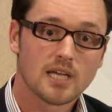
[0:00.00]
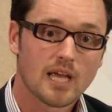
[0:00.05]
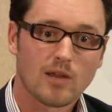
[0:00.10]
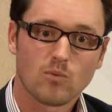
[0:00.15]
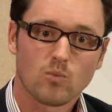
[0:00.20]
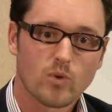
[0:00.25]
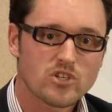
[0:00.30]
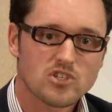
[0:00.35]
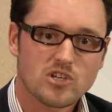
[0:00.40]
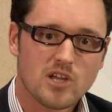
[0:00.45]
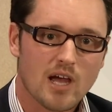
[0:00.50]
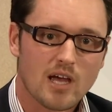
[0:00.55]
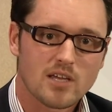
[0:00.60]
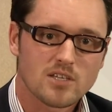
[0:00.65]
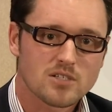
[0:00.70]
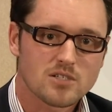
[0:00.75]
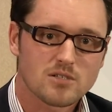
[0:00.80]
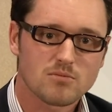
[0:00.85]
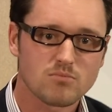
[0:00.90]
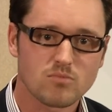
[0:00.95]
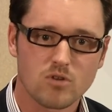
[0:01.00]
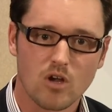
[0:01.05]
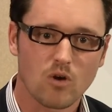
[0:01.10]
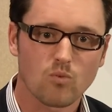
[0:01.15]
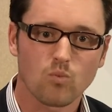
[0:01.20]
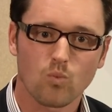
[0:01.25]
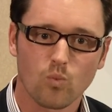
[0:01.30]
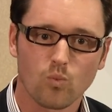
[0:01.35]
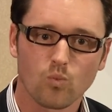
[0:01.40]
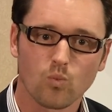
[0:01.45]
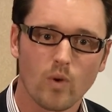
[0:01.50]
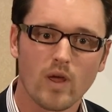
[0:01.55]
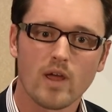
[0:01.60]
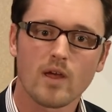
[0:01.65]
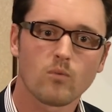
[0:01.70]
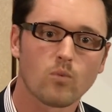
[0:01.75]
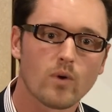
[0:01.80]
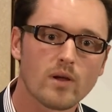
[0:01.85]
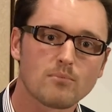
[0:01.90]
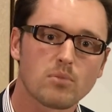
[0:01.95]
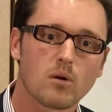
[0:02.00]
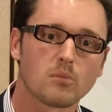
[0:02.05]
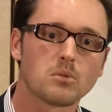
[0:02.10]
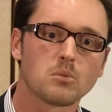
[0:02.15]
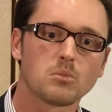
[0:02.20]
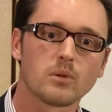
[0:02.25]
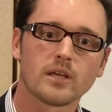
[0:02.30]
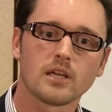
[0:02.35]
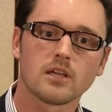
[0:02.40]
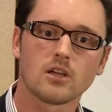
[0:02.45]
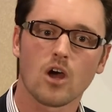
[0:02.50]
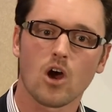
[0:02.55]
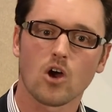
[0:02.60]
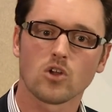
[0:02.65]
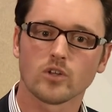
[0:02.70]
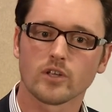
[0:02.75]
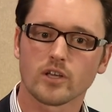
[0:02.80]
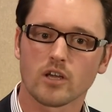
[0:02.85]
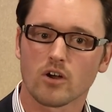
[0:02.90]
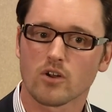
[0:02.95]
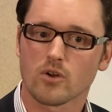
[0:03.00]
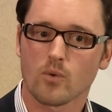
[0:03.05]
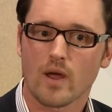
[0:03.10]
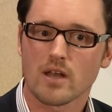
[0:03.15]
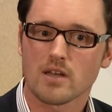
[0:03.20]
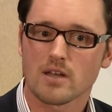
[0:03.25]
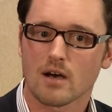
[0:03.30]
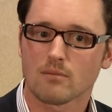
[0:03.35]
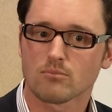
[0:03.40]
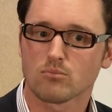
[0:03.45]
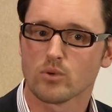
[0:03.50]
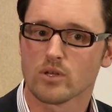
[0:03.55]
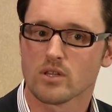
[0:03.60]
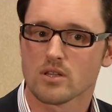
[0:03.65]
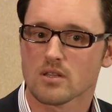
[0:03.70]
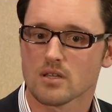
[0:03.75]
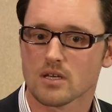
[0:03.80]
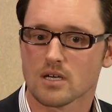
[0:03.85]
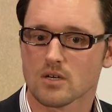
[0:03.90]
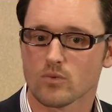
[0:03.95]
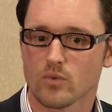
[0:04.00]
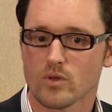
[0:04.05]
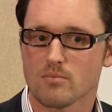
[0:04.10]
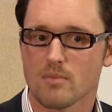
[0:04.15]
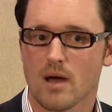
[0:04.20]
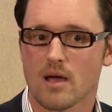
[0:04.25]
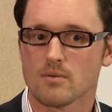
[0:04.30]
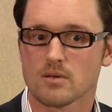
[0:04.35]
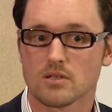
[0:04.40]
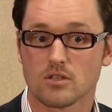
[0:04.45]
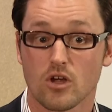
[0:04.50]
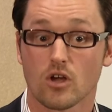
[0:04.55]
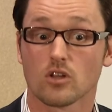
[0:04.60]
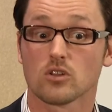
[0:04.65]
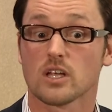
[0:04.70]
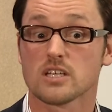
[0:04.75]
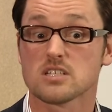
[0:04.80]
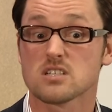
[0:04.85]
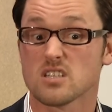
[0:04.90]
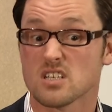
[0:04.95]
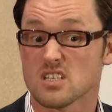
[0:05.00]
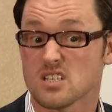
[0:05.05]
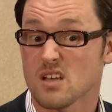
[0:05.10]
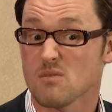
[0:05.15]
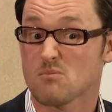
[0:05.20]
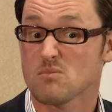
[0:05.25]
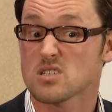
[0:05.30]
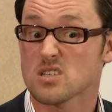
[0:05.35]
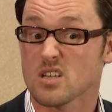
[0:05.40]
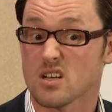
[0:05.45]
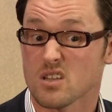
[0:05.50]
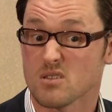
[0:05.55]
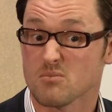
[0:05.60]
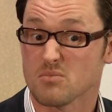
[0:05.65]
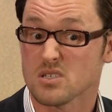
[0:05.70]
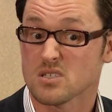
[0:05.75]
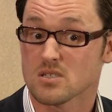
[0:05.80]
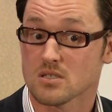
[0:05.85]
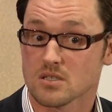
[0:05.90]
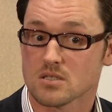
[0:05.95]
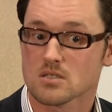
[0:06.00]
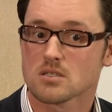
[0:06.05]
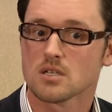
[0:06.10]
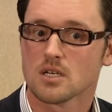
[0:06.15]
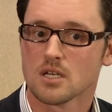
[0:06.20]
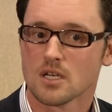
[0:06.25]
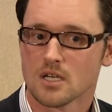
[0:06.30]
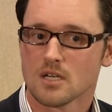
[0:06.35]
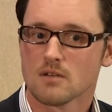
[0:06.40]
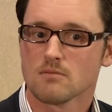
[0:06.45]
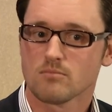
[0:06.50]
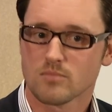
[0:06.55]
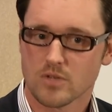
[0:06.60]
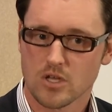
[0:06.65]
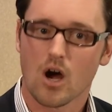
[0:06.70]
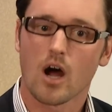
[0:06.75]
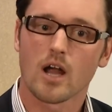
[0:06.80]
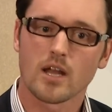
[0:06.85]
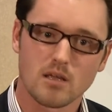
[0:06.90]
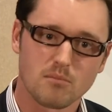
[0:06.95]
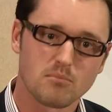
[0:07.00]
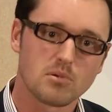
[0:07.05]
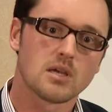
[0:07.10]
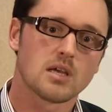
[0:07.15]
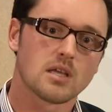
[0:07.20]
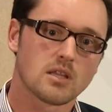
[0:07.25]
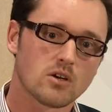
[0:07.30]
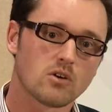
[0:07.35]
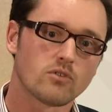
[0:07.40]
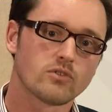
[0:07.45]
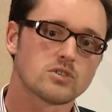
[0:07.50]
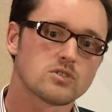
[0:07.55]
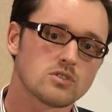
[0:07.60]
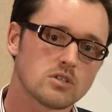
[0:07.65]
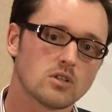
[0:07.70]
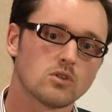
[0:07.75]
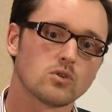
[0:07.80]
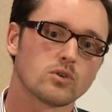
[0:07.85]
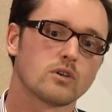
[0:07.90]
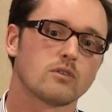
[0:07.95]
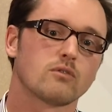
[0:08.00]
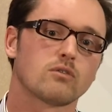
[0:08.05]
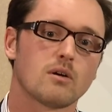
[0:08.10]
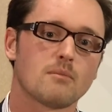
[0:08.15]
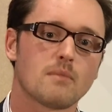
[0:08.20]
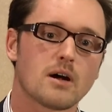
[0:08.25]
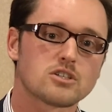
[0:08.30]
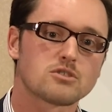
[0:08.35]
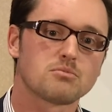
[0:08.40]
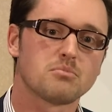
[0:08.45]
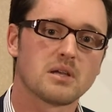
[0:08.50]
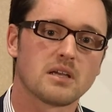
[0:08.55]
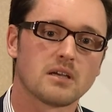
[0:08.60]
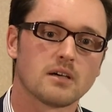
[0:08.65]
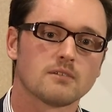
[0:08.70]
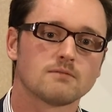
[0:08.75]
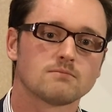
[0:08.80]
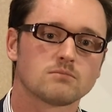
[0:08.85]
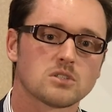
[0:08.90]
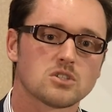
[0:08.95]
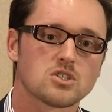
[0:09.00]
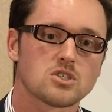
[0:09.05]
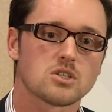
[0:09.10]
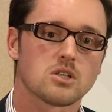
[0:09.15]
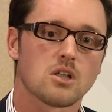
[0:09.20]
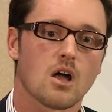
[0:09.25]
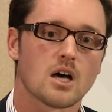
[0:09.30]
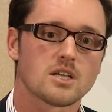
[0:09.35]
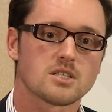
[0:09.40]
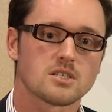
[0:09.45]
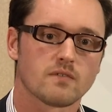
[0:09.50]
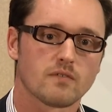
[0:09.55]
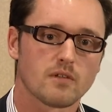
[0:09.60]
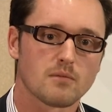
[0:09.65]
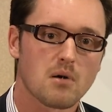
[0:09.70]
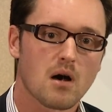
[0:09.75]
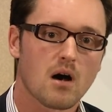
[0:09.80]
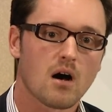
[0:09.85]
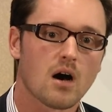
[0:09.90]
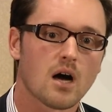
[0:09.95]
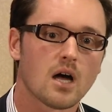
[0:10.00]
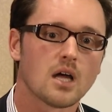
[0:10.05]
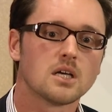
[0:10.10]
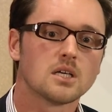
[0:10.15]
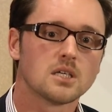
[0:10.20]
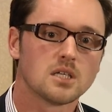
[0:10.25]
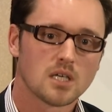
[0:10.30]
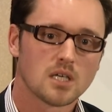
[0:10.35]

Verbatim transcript: In which case, you know, we're, we're probably only going to end up with, uh, with maybe you know, less than 10% of the business. The idea being that obviously you're looking for a much bigger slice of the pie.